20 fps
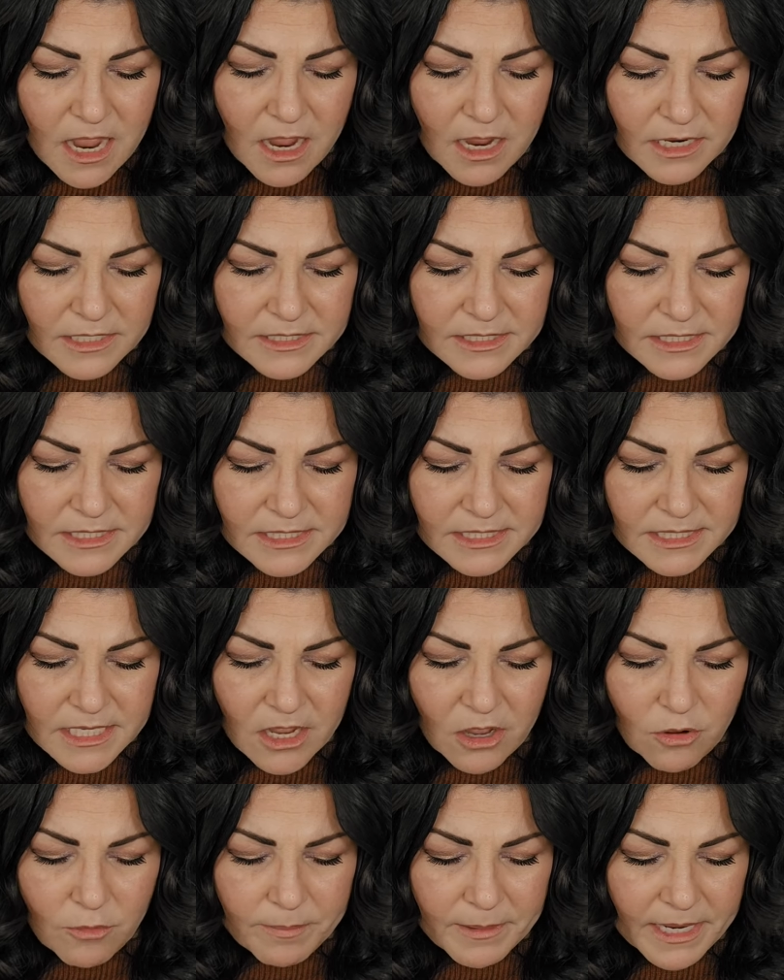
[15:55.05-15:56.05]
It's a
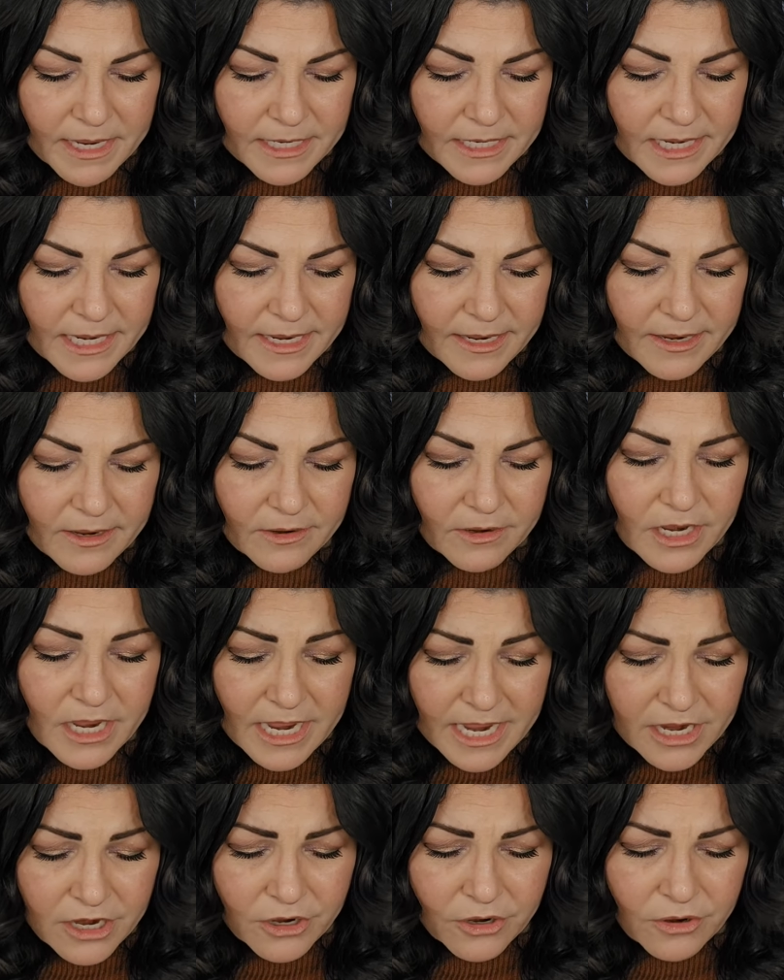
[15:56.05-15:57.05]
scalp and
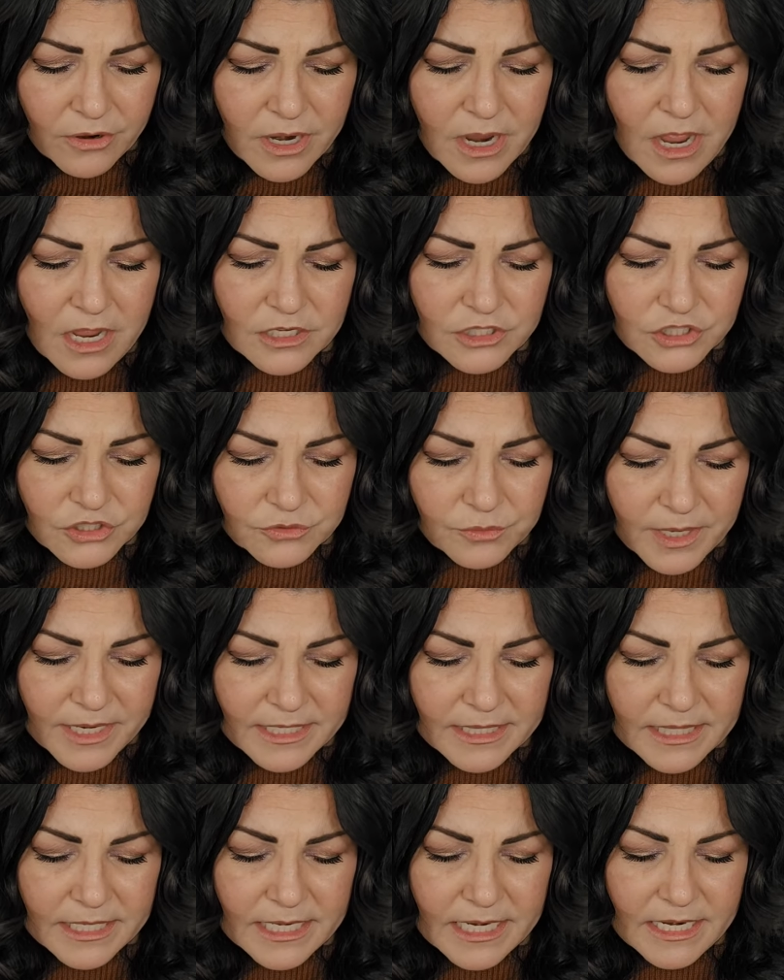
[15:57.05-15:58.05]
hair
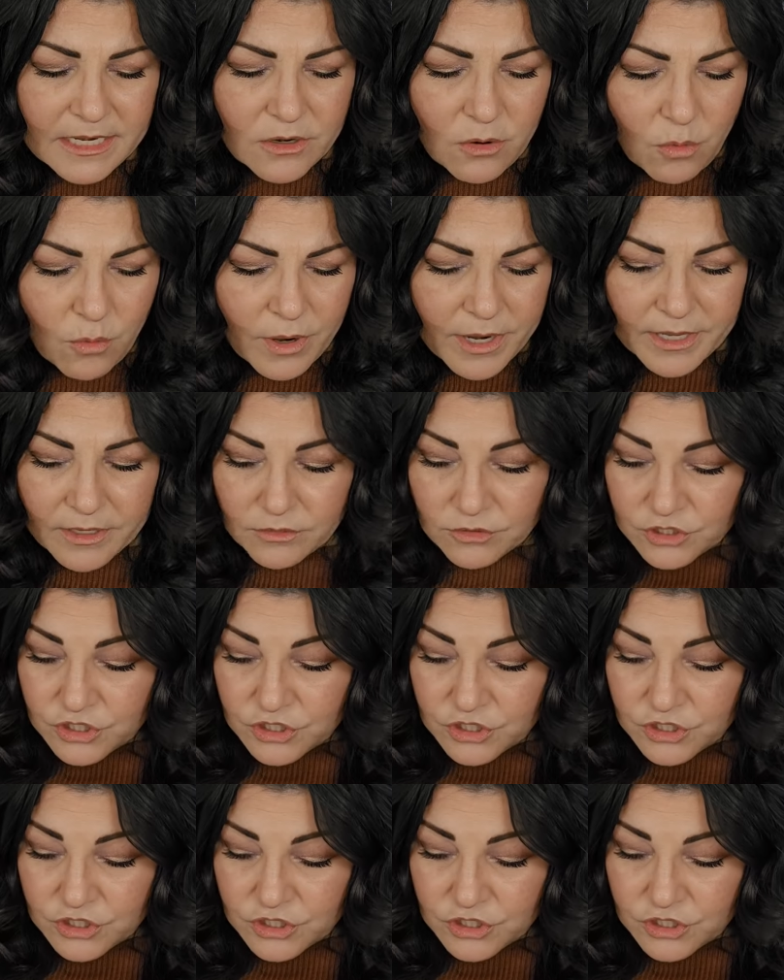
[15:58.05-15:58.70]
strengthening oil.